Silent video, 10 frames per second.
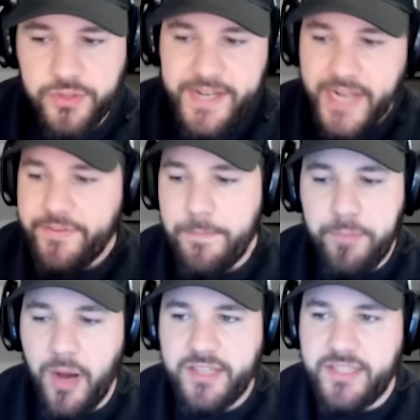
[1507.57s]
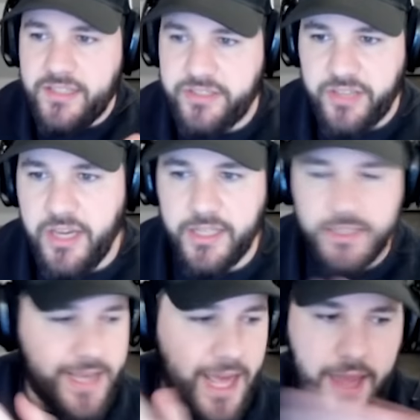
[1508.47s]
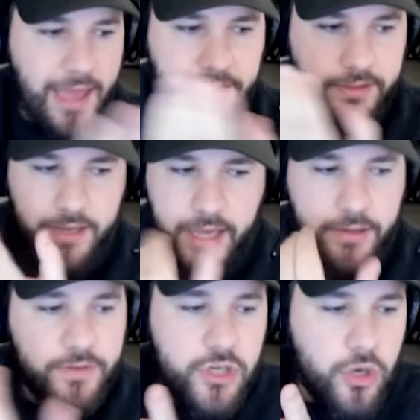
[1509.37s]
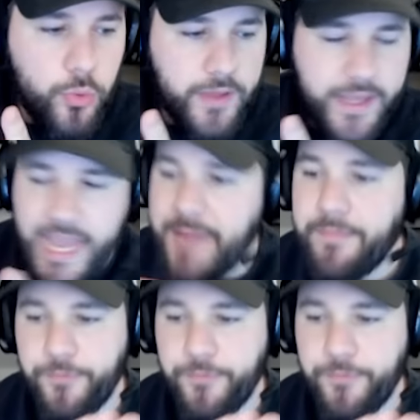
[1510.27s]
there's not even a bus in sight. Like, I don't even know where it came